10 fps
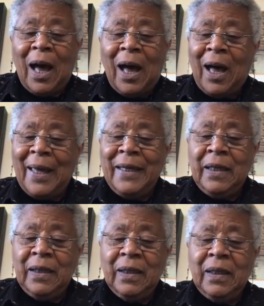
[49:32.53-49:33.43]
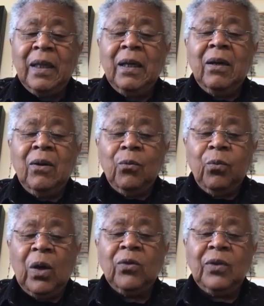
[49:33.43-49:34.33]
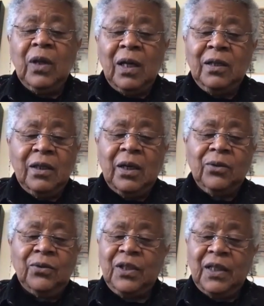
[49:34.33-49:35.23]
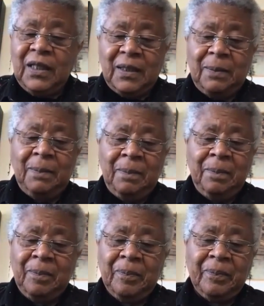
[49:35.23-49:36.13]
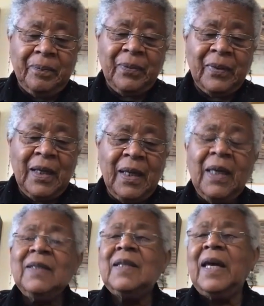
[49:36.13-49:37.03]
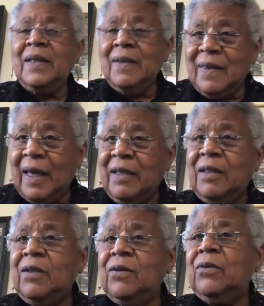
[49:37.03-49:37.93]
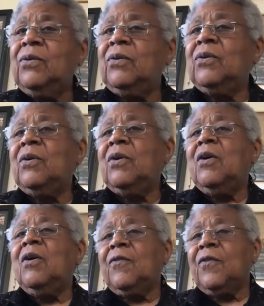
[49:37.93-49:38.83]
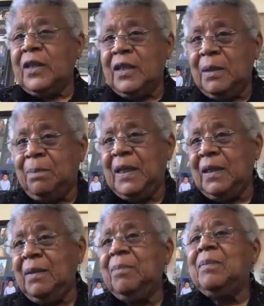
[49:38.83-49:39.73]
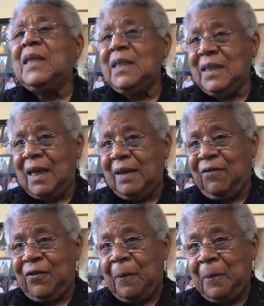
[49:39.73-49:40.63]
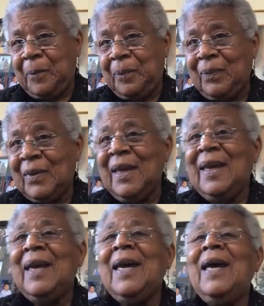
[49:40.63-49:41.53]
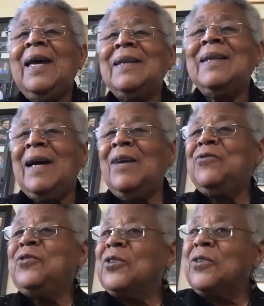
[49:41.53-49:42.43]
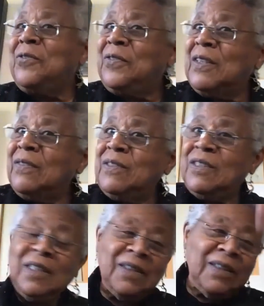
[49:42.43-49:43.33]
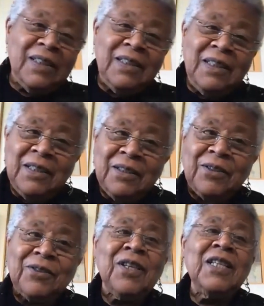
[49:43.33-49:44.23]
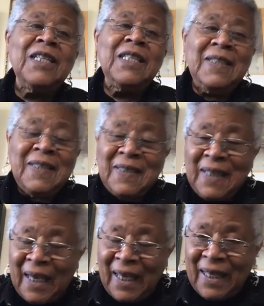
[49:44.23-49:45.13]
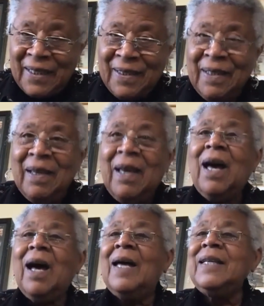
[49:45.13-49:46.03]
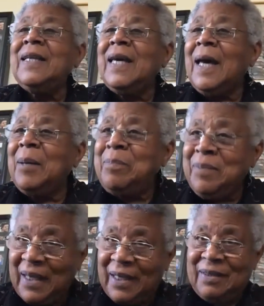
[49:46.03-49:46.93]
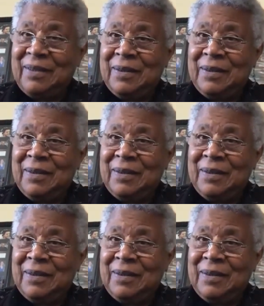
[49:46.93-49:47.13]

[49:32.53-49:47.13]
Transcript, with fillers: I wrote a note to him saying, "Thank you for keeping me safe." And after 50, 60 years, he said, "I kept that."